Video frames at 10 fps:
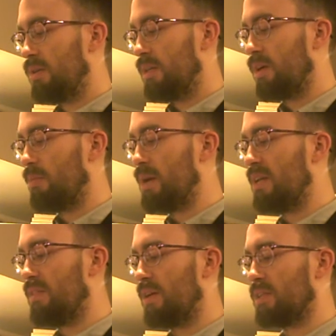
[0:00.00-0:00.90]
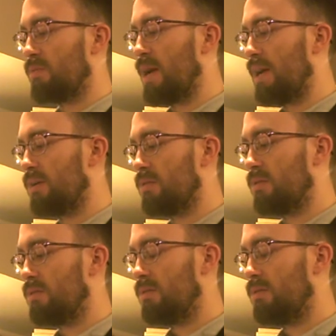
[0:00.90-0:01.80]
There are many things are
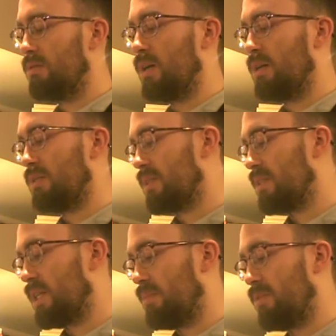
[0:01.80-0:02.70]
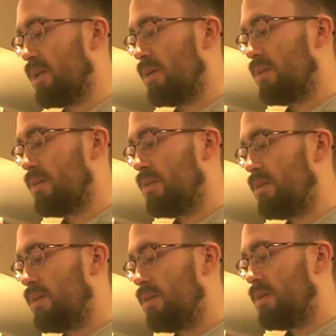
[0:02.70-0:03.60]
radical, not in the same way.
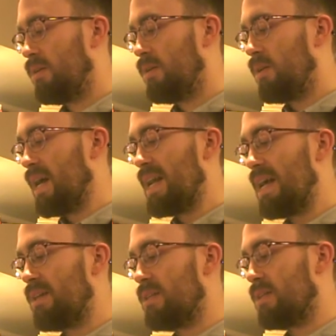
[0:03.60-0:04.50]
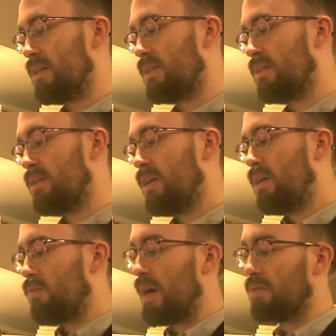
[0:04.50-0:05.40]
An end to this,
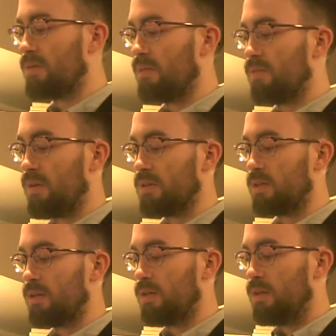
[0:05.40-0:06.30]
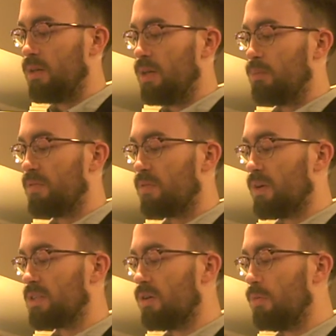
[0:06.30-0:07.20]
rather than falter, but for
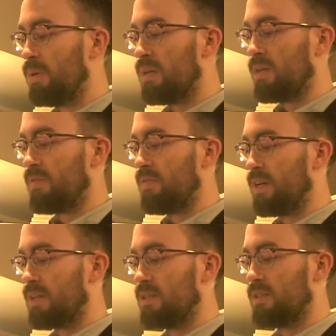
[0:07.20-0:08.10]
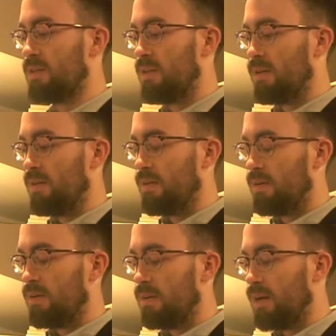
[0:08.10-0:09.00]
as open and affixed.
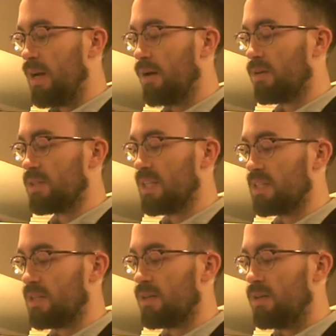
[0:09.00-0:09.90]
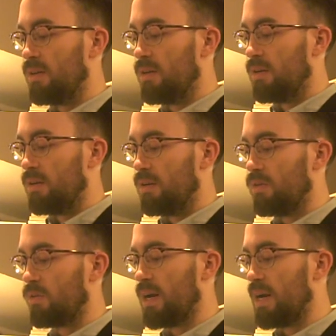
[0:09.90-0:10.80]
Errors is it,
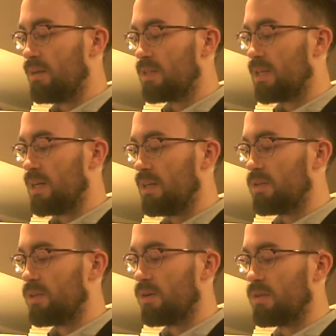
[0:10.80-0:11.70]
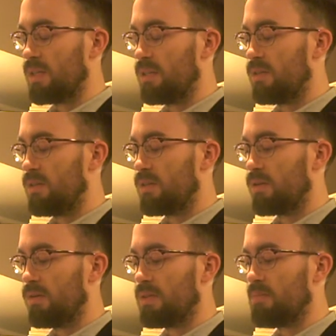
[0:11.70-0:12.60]
gray outside, turned, it
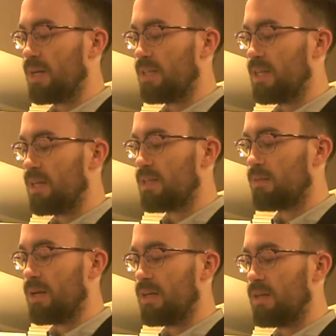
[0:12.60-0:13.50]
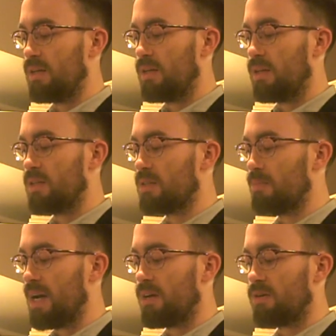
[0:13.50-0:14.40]
turned in my desk, many, it is a
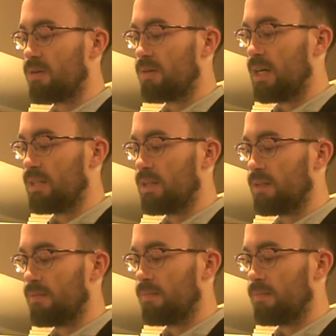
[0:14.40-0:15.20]
matter arising.